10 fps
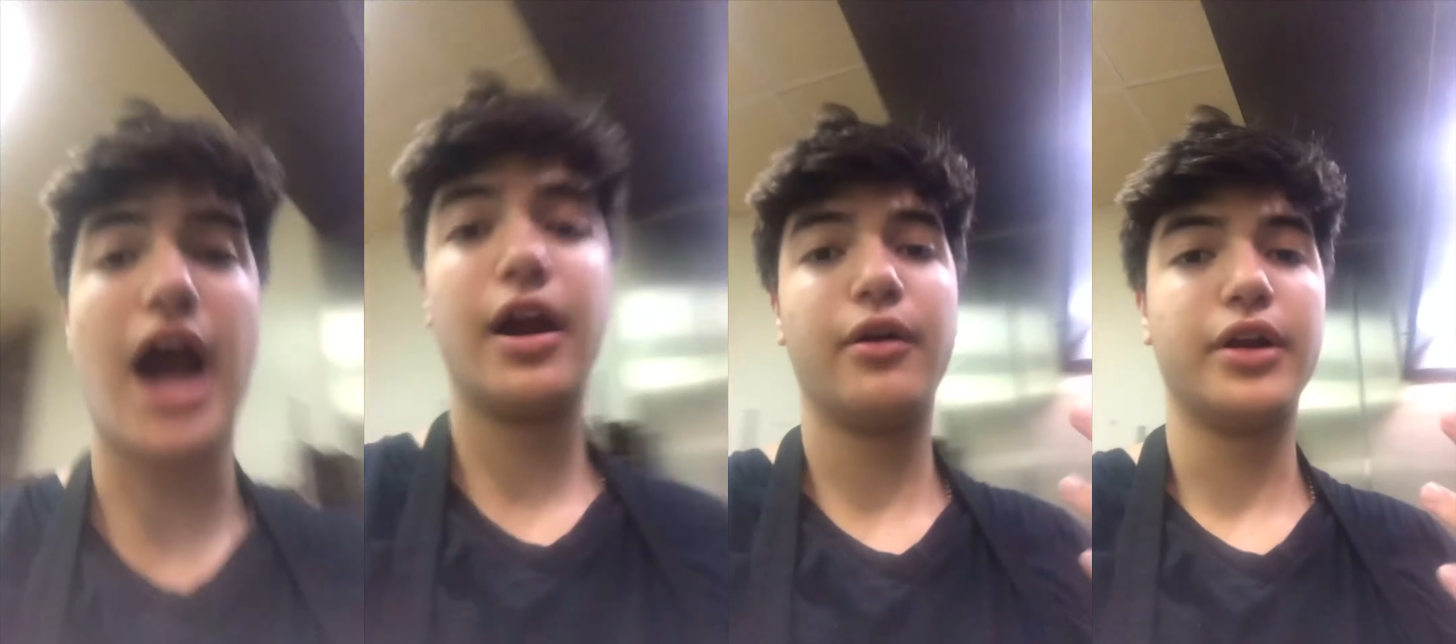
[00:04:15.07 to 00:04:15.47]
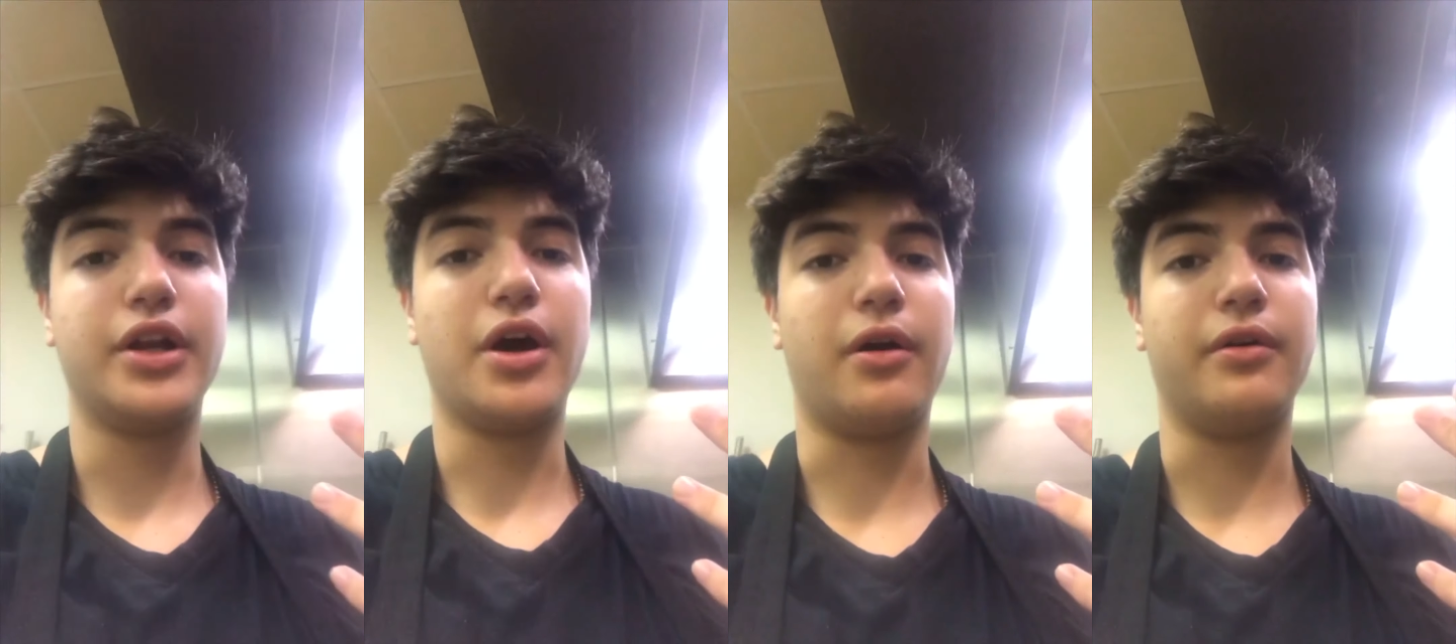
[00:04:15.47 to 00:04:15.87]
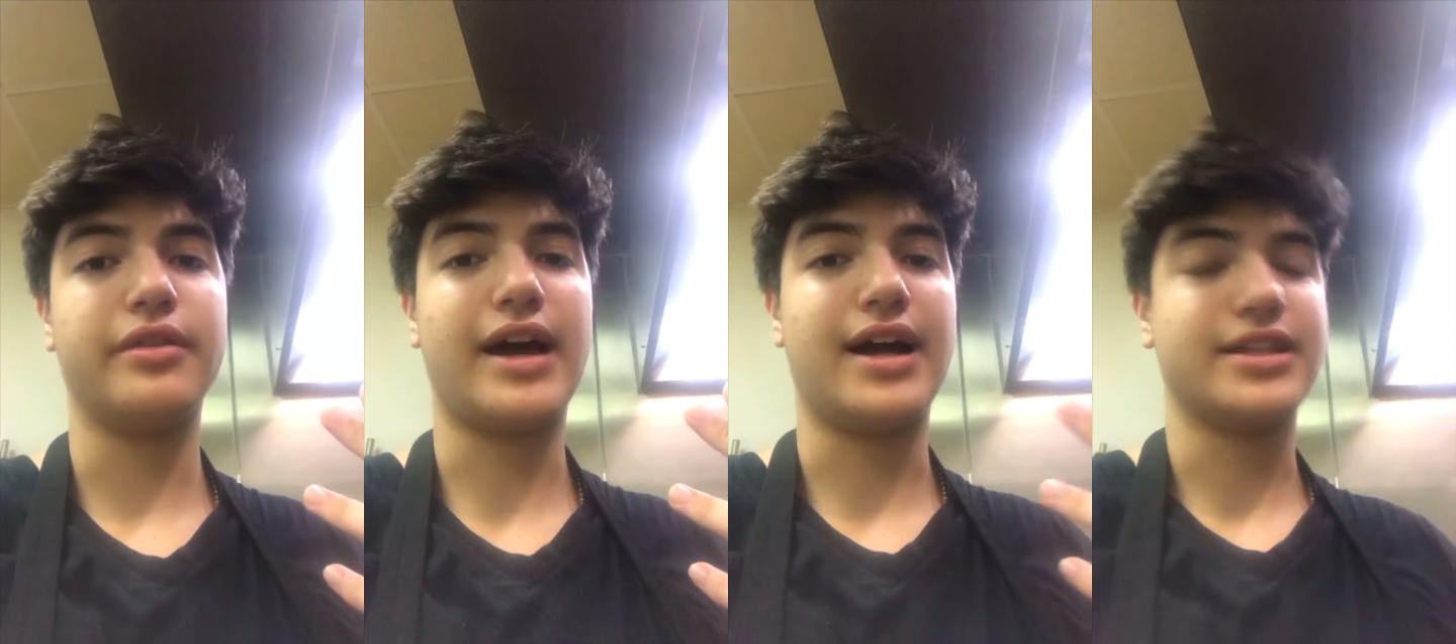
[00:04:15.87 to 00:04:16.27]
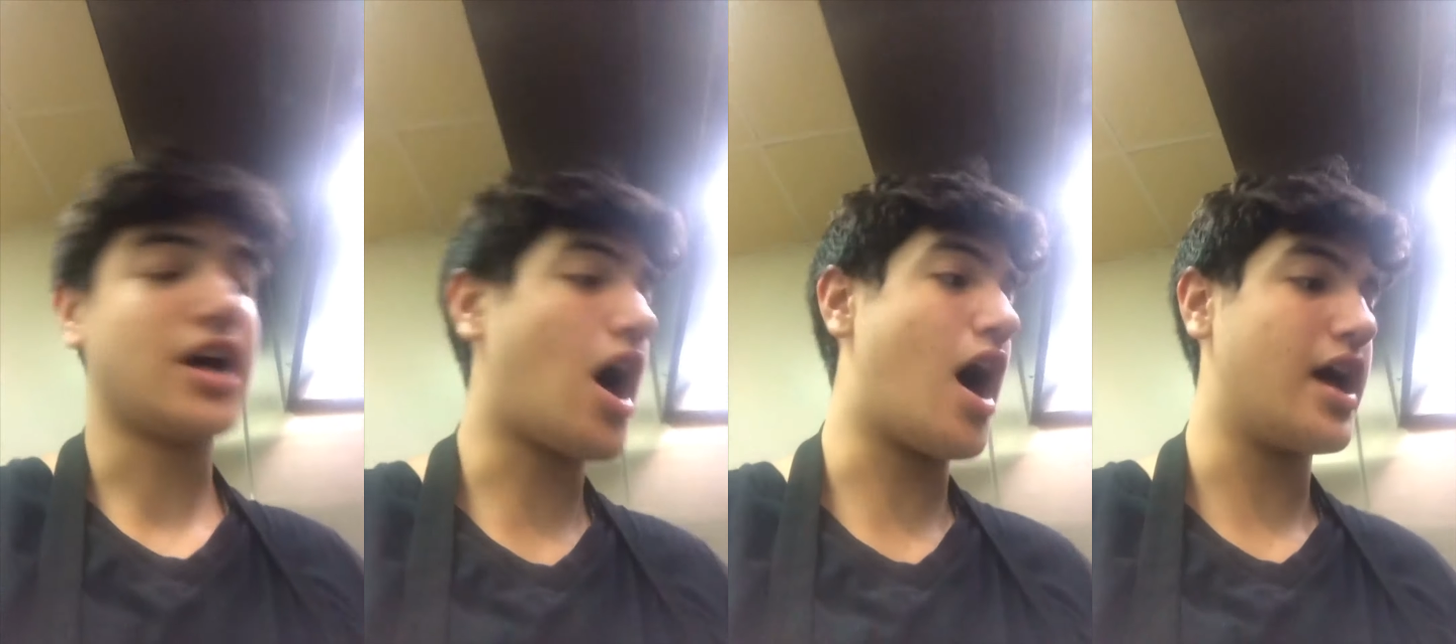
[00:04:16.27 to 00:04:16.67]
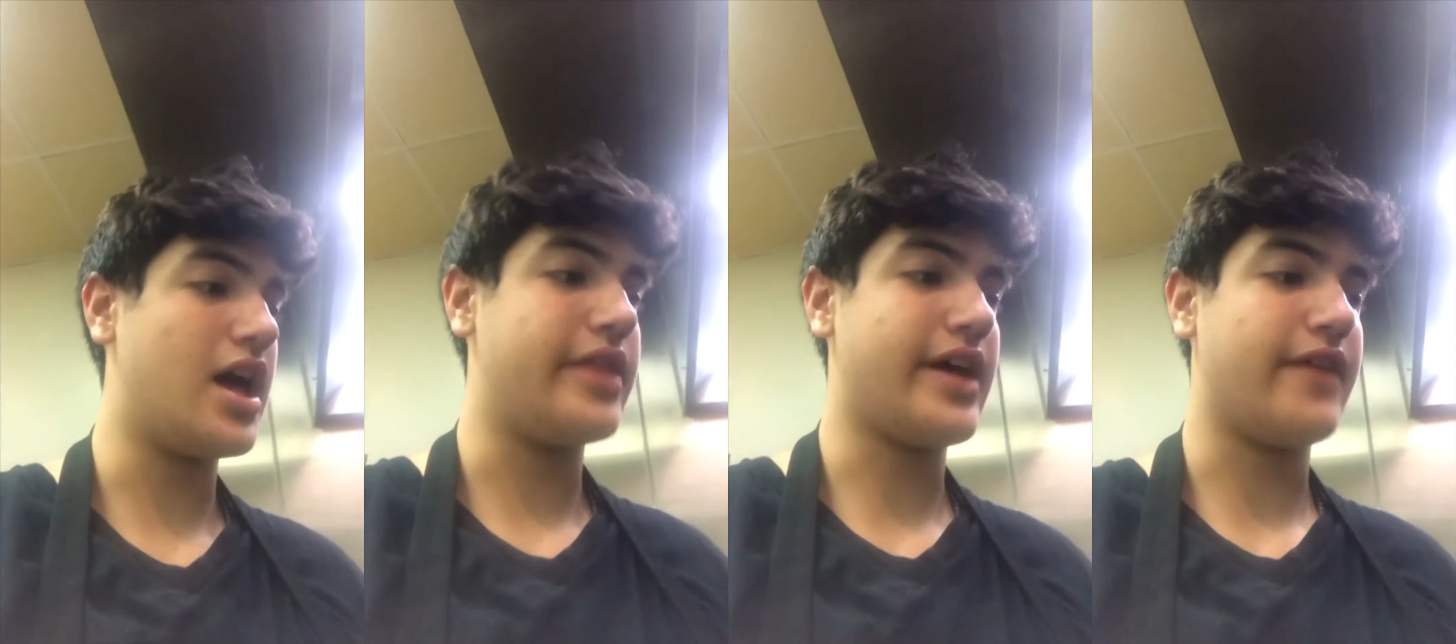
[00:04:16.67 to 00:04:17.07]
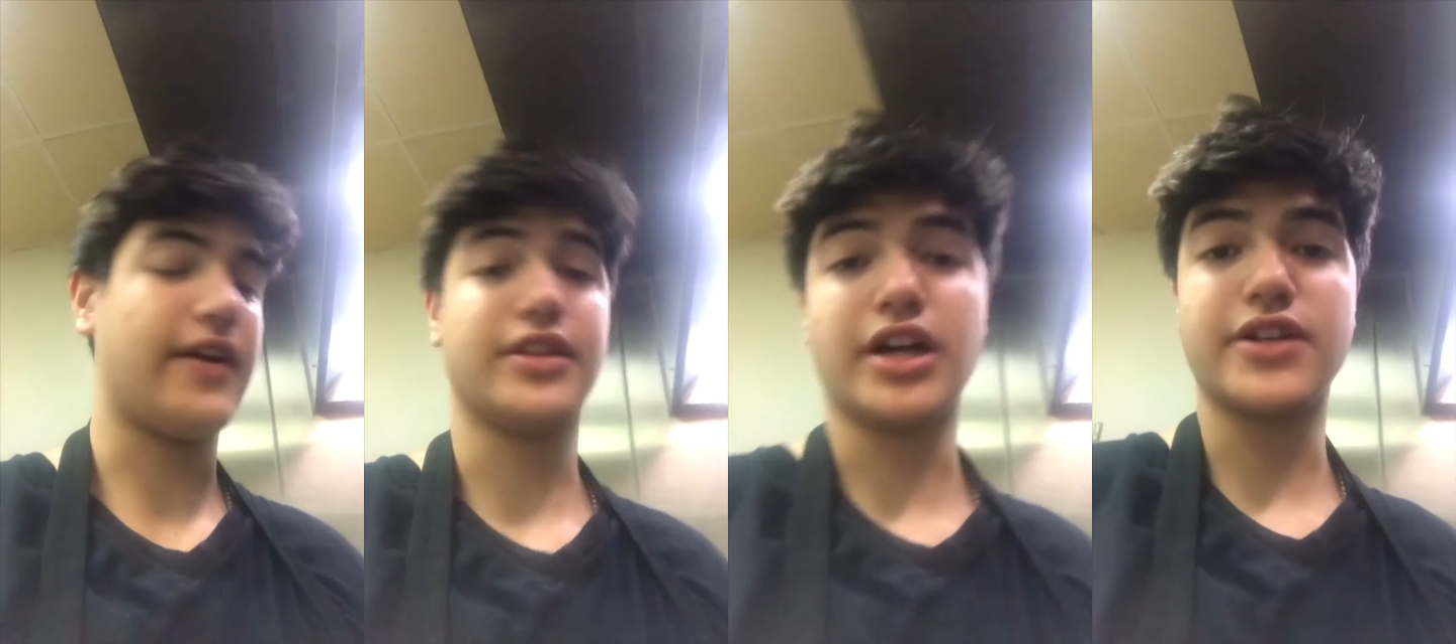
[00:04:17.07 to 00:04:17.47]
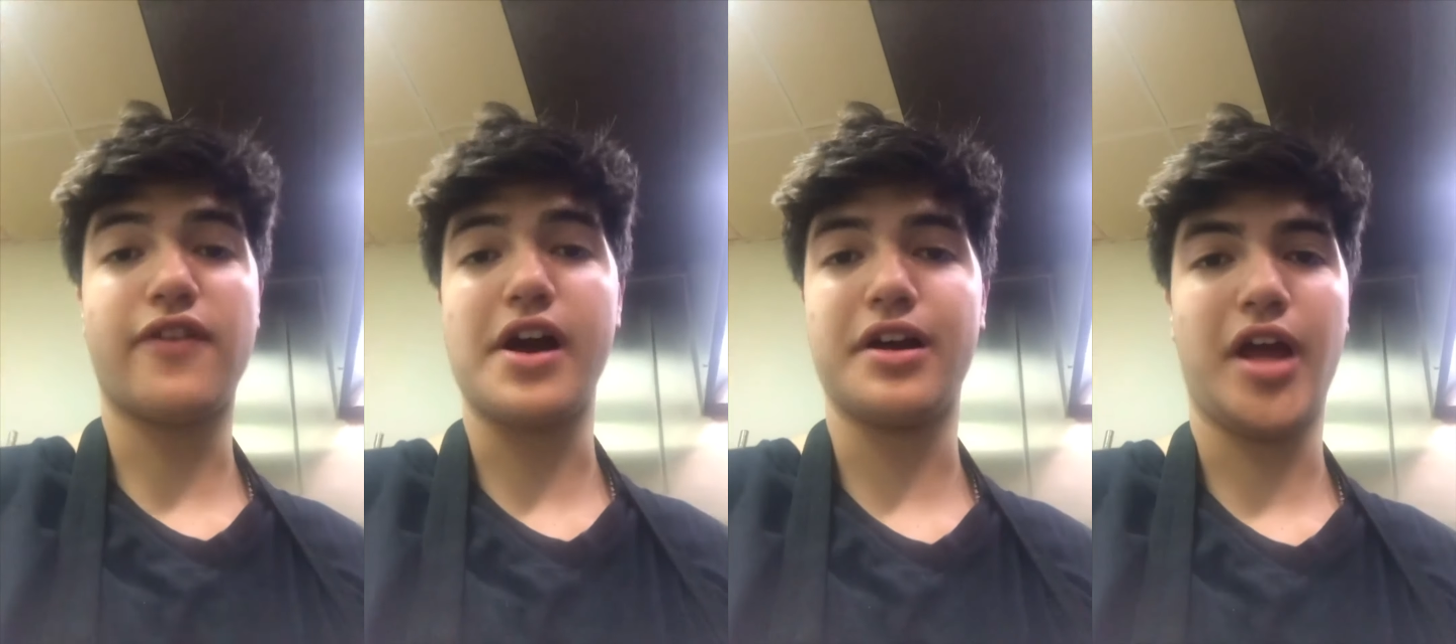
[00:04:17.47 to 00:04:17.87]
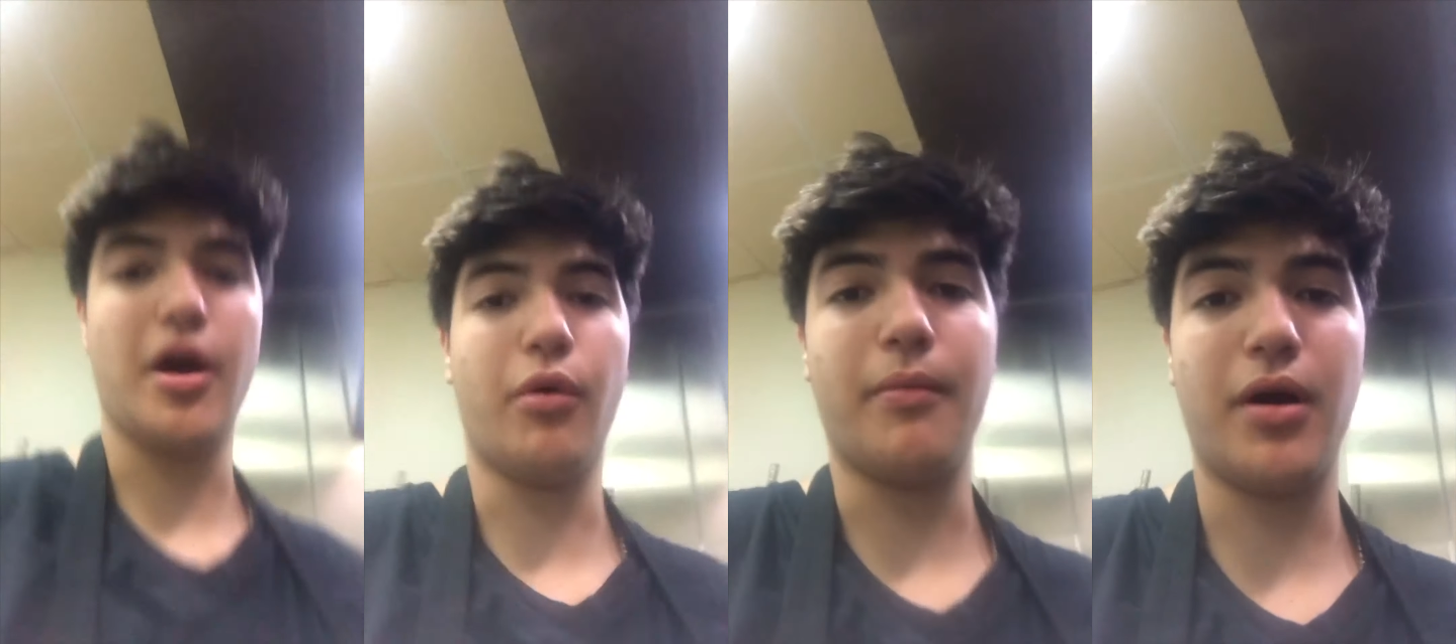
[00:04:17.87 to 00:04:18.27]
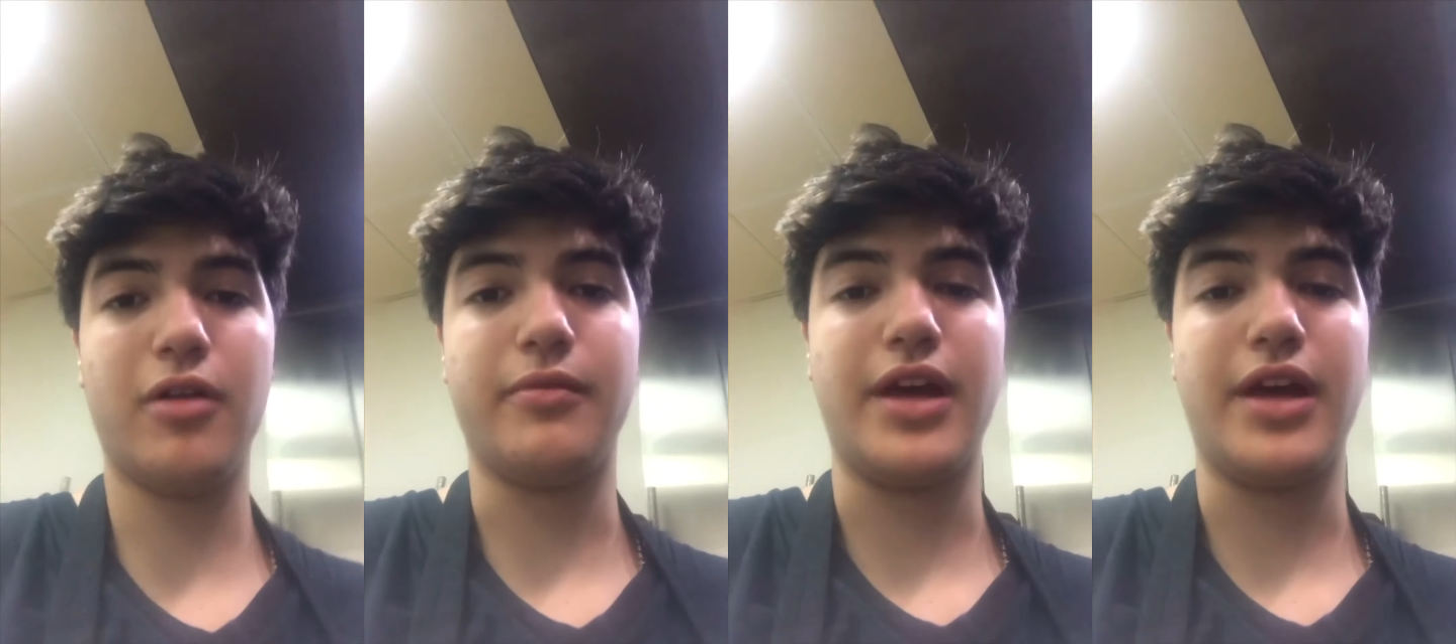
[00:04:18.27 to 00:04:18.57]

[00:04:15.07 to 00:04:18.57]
already know that it's hot and that if I touch fire, it will burn me.